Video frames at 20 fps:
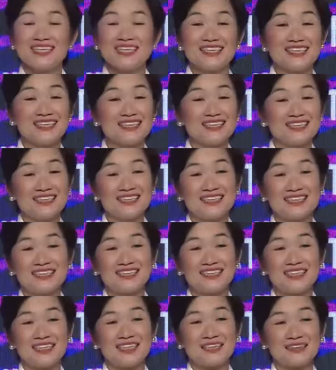this
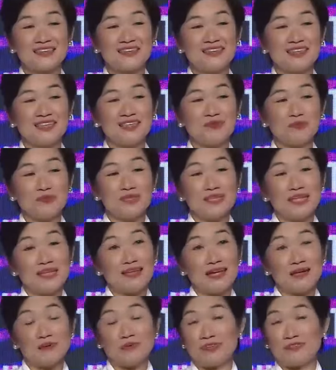is, uh, it w
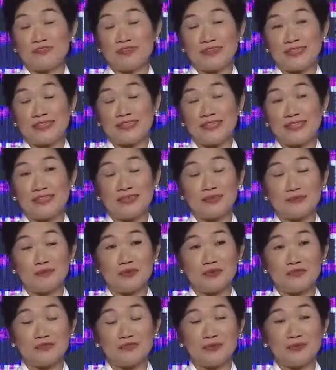that was a very salient
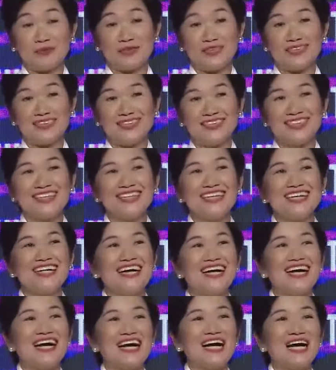point for me.
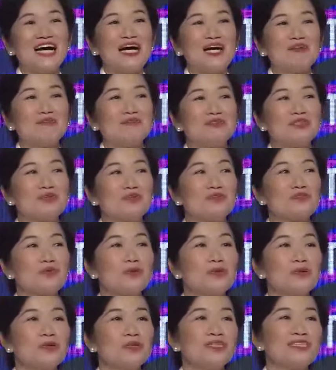Um, so of
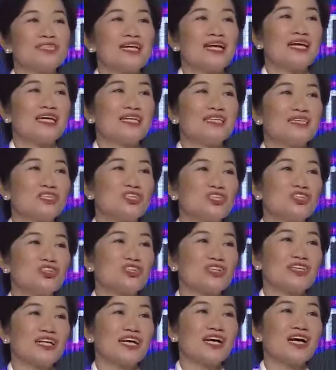course I
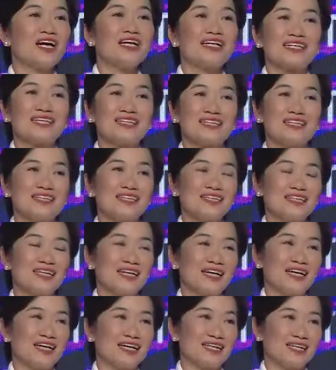took that article and
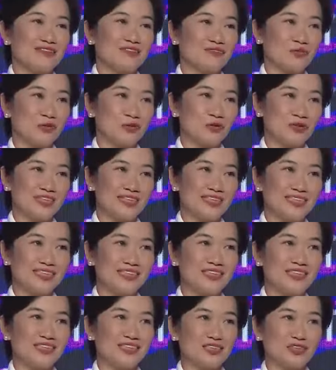I forwarded
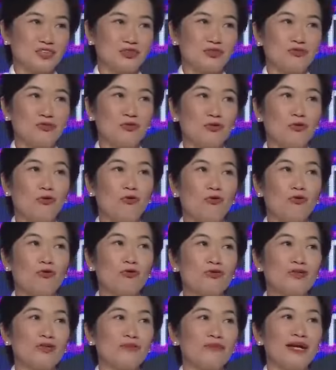it to all
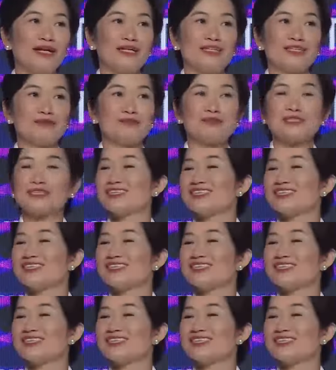the management